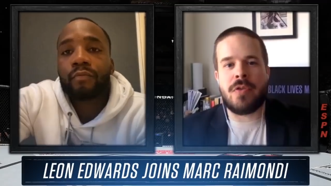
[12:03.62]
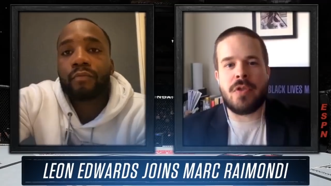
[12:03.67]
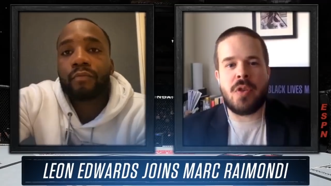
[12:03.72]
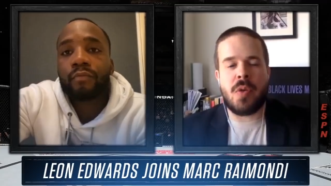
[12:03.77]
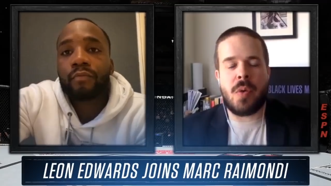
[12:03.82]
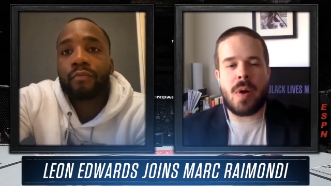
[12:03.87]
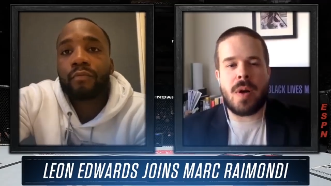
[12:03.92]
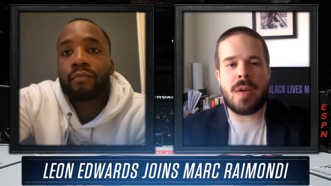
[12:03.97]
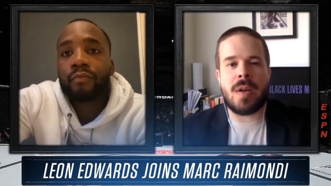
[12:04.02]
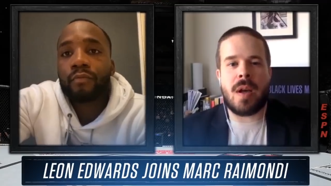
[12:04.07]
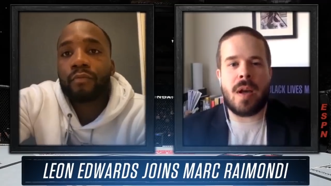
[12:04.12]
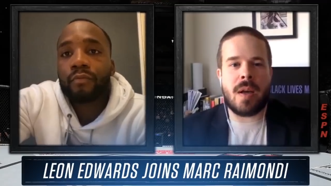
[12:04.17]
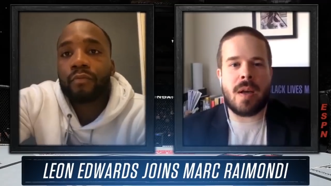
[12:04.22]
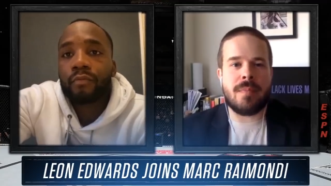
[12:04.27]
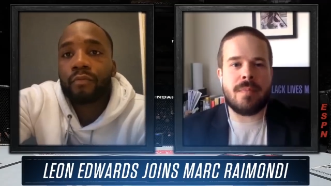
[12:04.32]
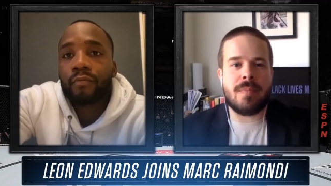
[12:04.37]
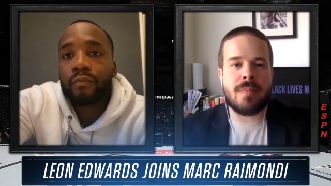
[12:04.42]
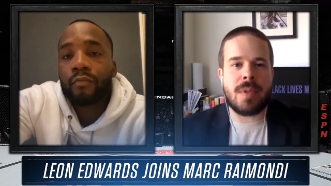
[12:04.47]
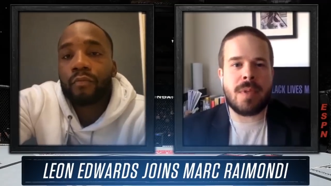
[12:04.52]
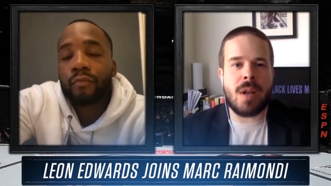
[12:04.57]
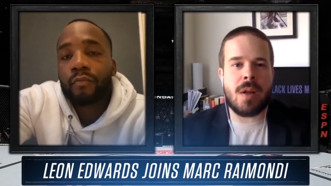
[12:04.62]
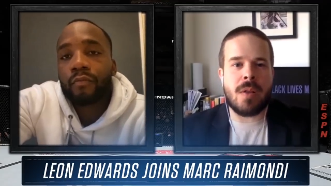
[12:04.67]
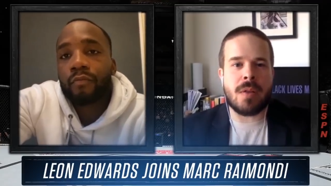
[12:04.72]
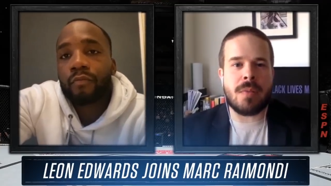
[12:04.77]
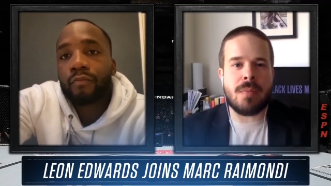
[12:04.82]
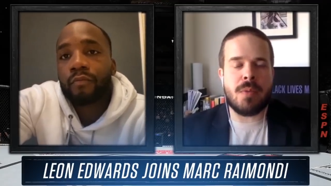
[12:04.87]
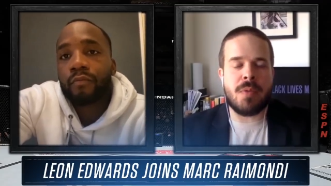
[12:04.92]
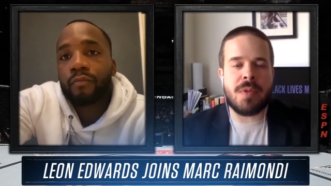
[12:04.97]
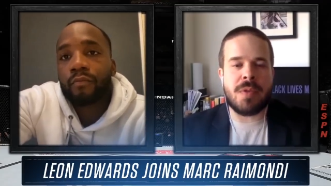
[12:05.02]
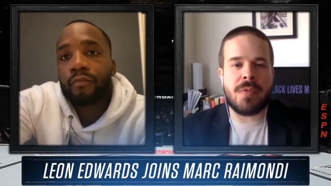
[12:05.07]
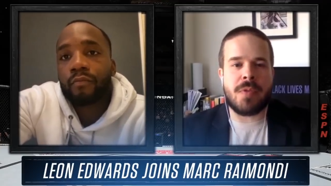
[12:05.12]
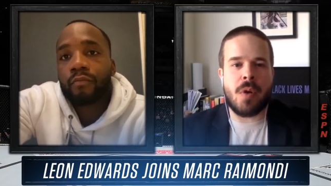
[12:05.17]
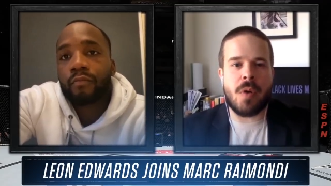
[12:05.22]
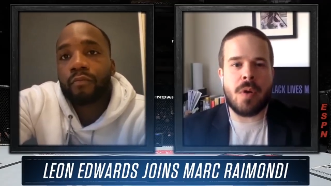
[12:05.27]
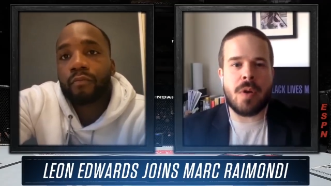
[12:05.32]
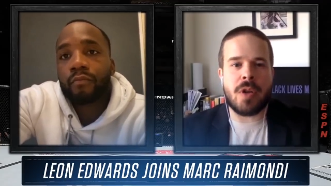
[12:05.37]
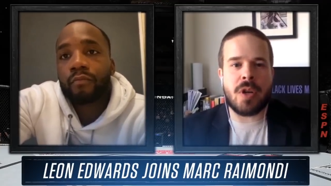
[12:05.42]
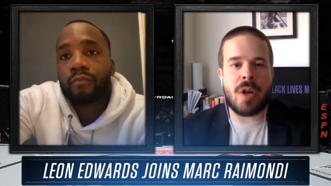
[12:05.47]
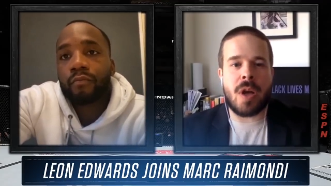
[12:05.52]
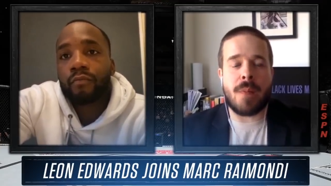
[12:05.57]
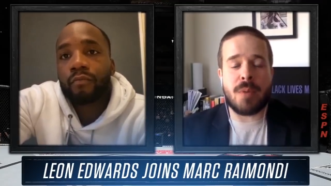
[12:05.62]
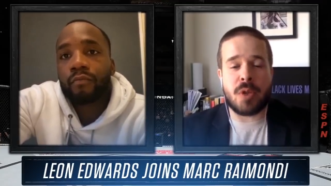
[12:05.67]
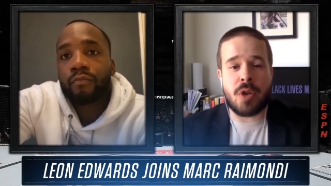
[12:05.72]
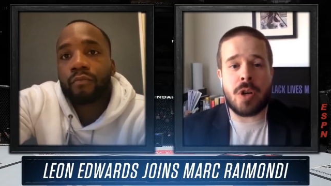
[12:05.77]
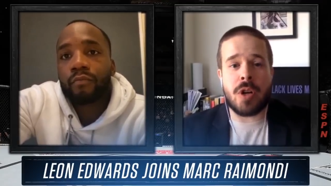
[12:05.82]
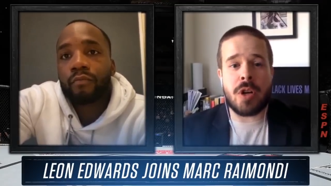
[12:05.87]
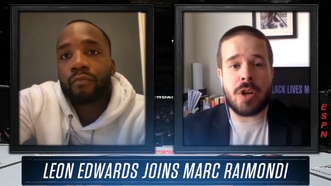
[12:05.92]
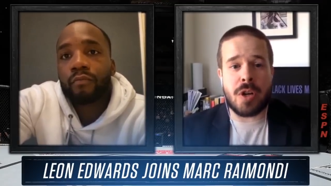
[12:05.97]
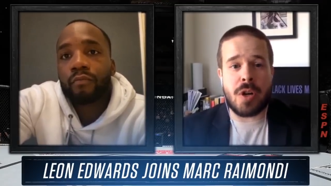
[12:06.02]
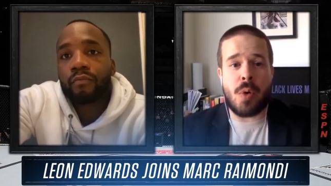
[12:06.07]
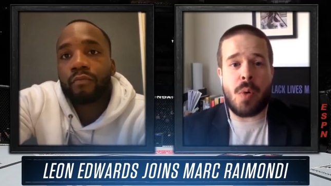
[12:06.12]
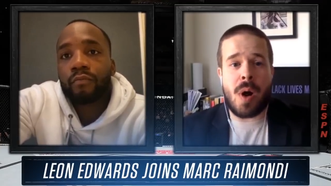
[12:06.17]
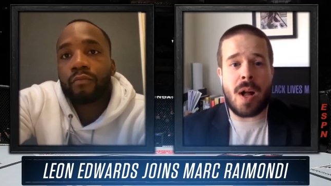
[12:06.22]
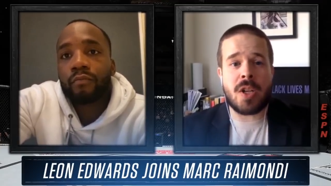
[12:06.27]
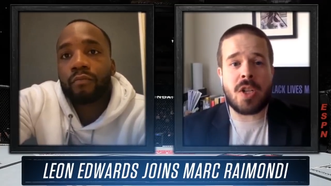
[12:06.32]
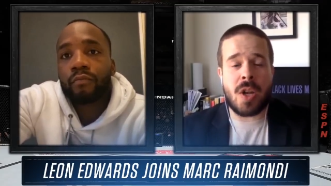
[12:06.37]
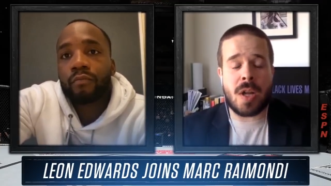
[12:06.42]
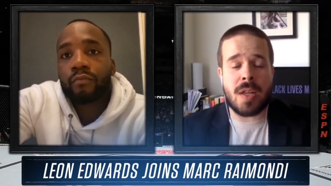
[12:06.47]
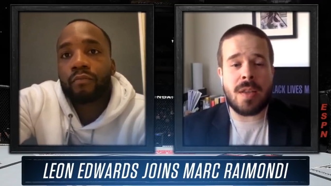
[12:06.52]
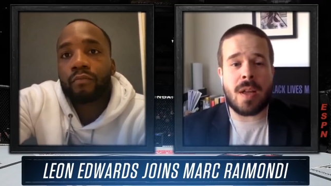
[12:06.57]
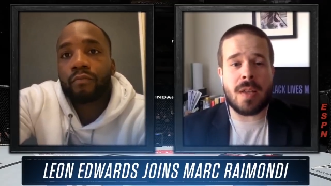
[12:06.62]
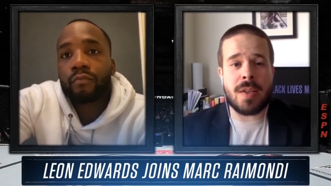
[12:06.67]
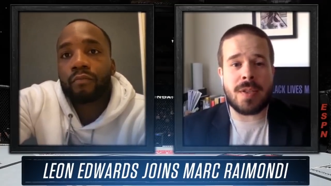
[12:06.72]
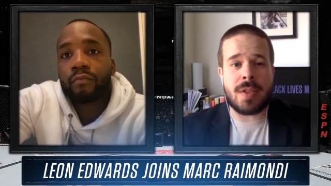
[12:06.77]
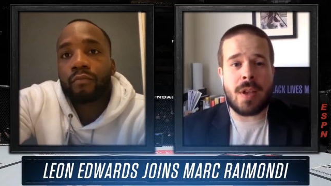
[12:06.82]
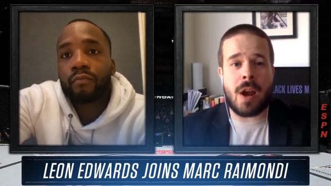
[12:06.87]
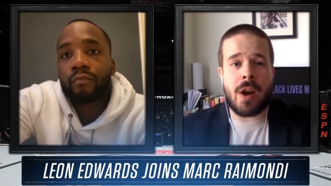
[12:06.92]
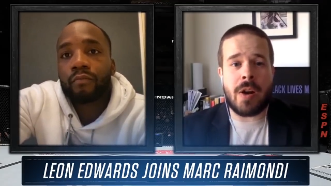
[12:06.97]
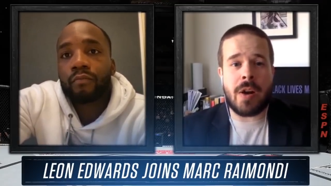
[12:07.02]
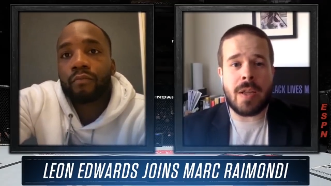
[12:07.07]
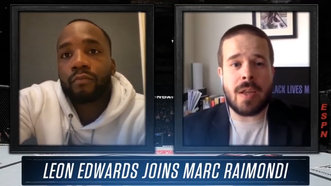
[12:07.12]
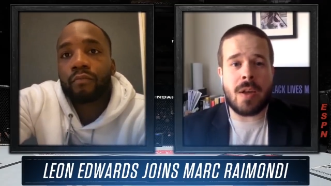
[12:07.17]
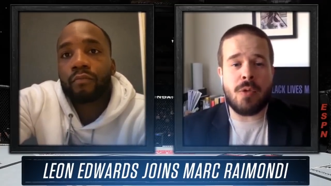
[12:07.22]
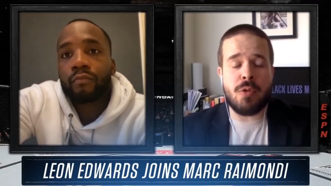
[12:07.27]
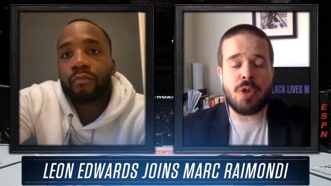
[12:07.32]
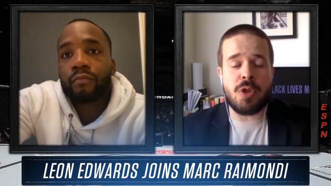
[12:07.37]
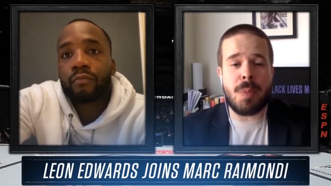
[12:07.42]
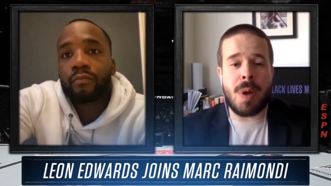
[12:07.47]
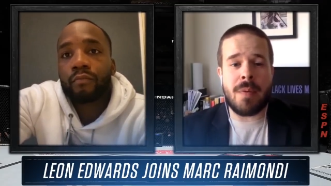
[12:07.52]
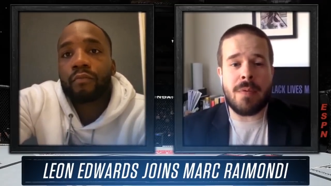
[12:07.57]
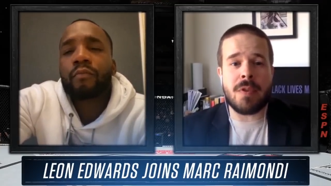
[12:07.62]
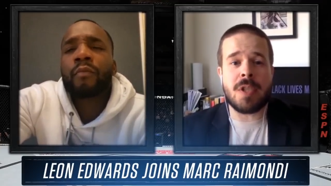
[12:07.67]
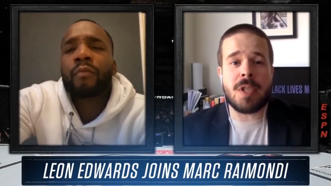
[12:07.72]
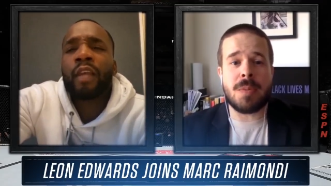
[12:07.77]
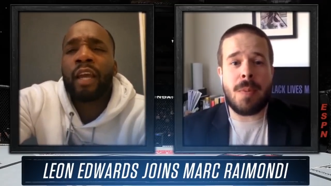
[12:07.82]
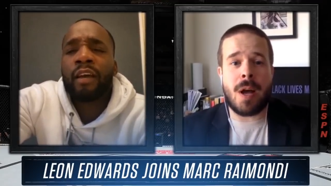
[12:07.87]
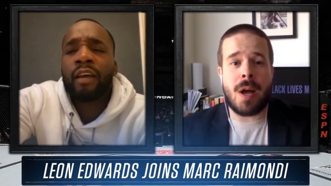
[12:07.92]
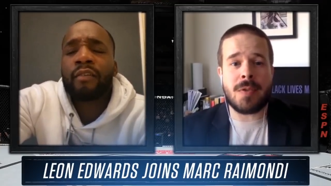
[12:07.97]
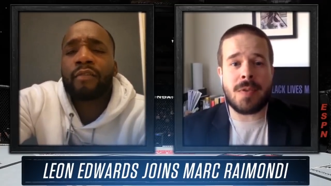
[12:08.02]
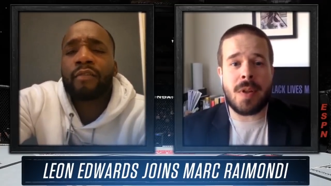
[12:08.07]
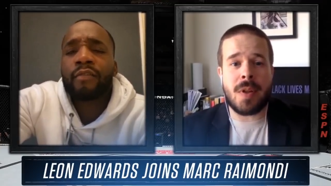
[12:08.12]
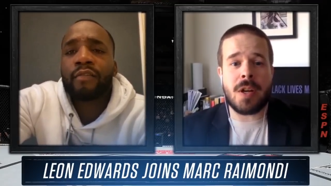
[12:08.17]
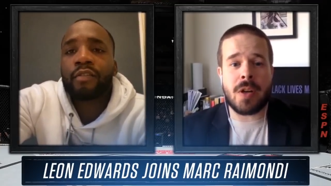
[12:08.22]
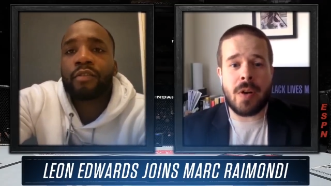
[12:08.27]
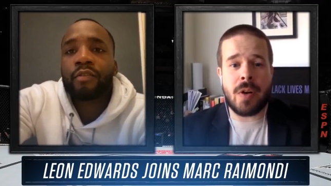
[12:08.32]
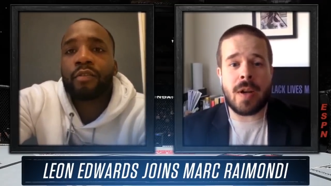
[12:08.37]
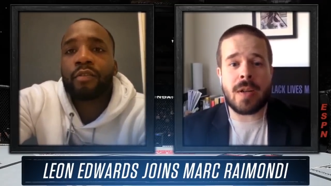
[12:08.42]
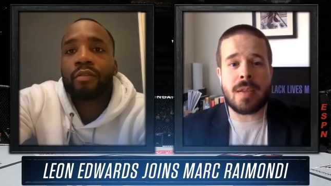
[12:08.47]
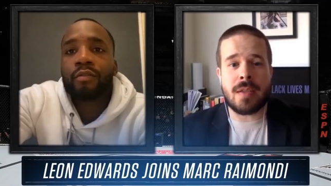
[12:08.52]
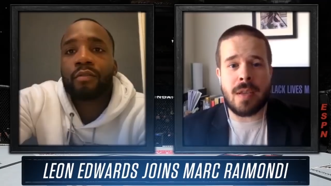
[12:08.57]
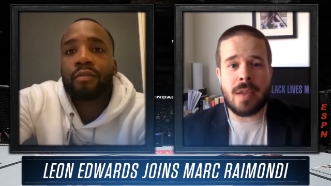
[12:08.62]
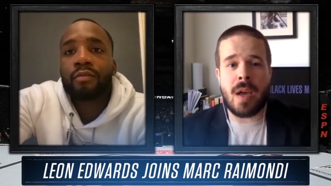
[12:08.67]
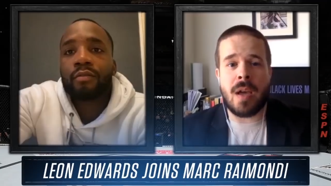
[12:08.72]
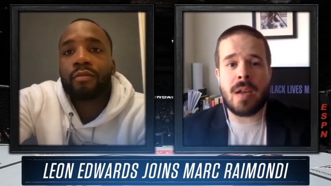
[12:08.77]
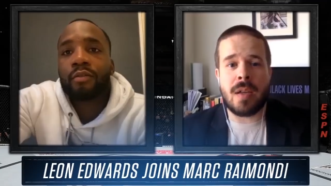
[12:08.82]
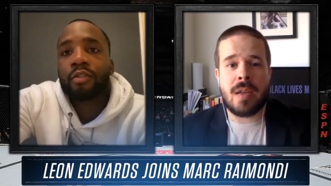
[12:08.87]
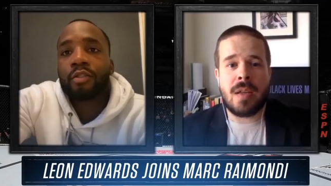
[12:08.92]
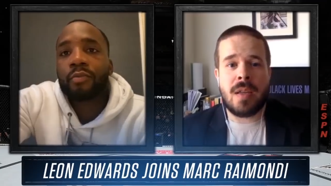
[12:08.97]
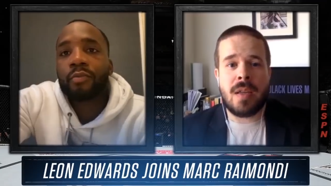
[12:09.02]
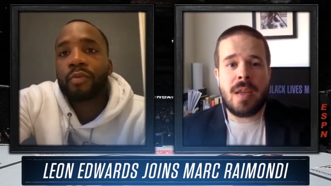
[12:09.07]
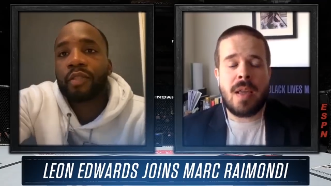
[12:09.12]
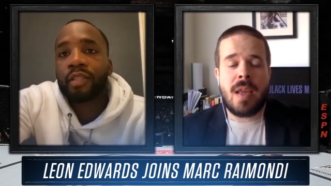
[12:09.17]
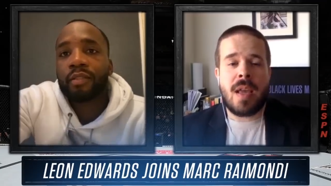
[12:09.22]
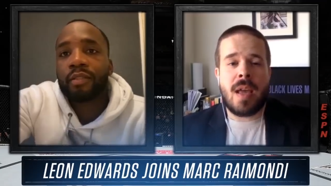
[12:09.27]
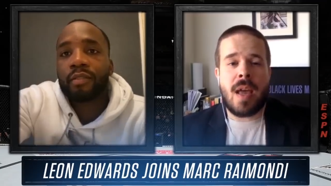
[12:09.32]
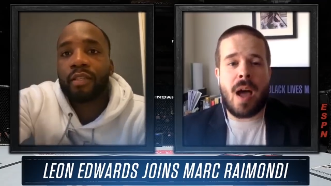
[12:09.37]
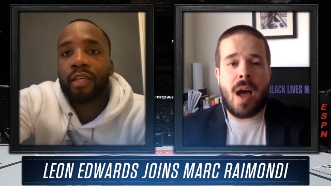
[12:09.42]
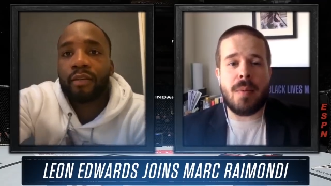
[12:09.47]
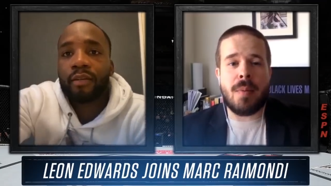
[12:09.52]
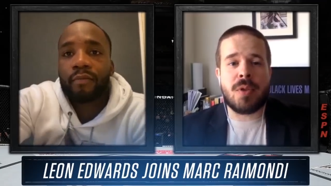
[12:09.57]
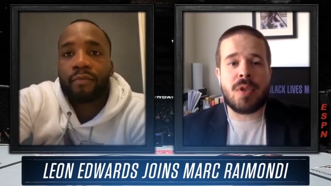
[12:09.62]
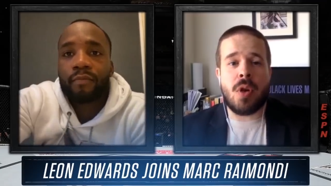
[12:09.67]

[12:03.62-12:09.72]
Speaker 1: for you on, on you know, moving forward, I'm sure you're going to watch on, on Saturday uh, Usman versus yeah. correct? Yeah. Um,